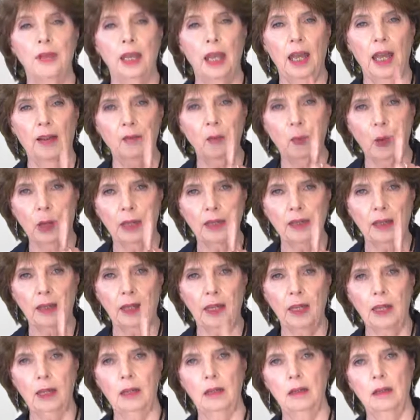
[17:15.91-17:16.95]
have one
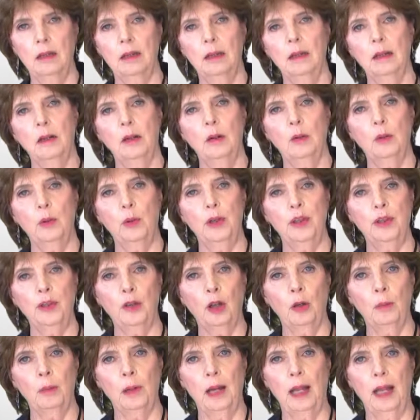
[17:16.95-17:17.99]
day with
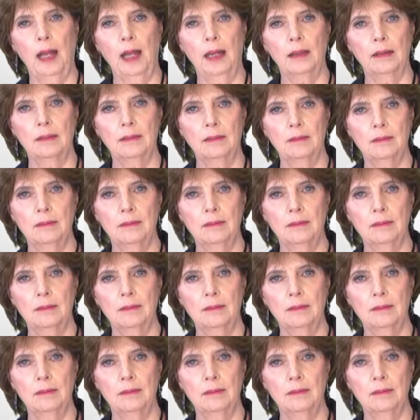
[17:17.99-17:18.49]
no plan.